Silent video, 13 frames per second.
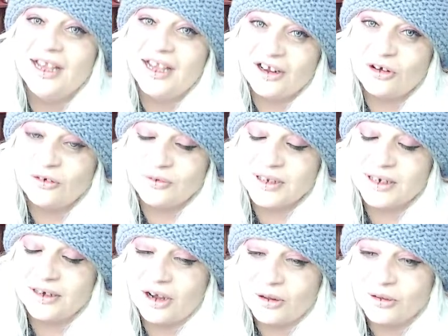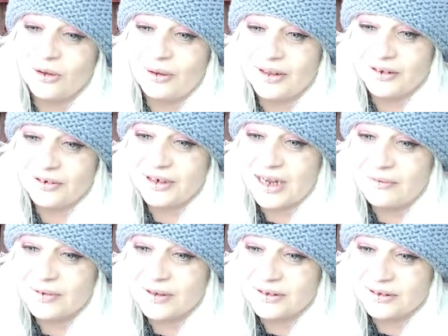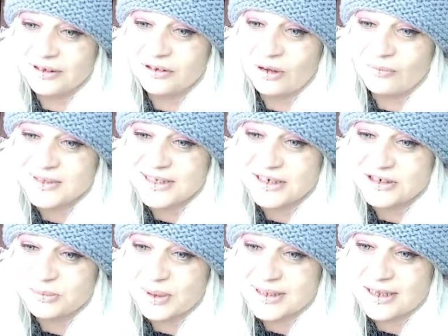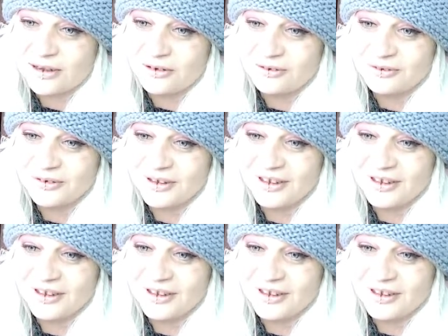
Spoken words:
and often I'll go out there and have a little conversation myself.